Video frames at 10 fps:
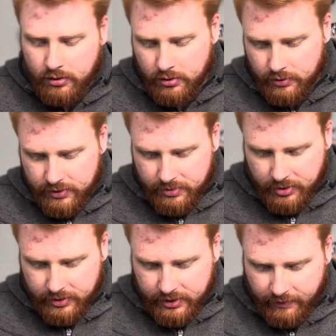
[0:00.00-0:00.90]
There's some
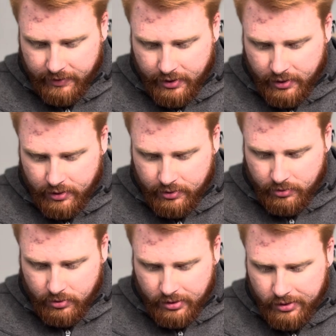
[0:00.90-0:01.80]
other stuff in there.
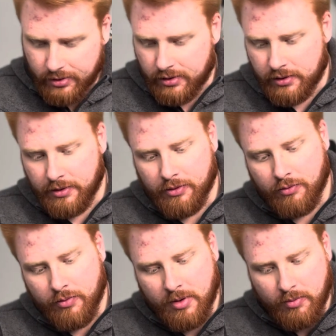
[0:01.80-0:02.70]
I
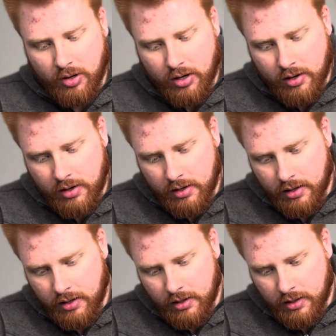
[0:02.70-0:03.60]
don't remember.
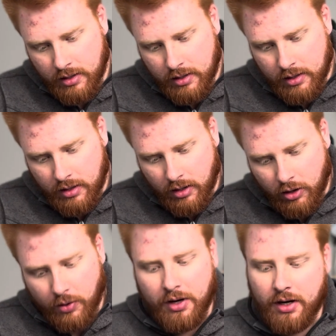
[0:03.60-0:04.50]

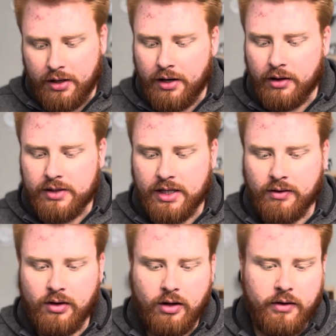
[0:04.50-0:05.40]
Oh, and another set of
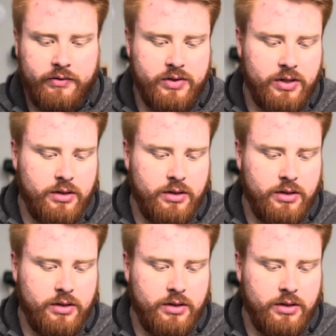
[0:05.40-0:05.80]
gloves.